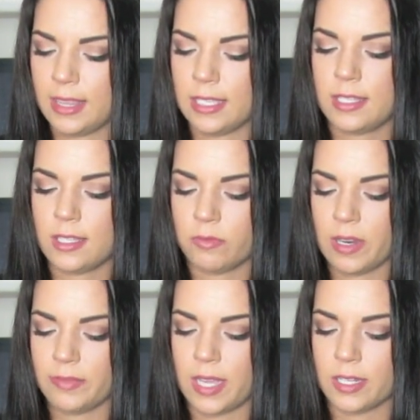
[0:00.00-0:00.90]
and this is the
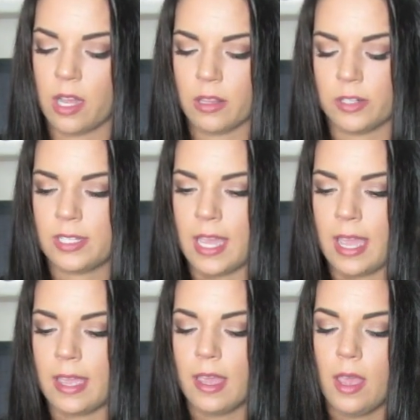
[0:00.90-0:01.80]
Revlon Color
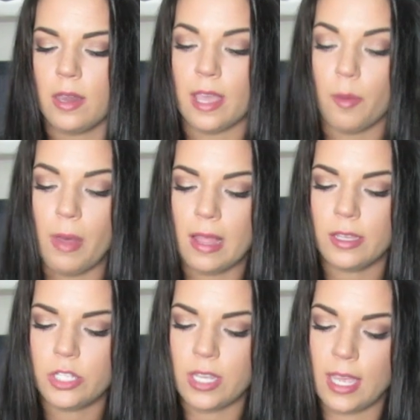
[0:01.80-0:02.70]
Stay nail polish,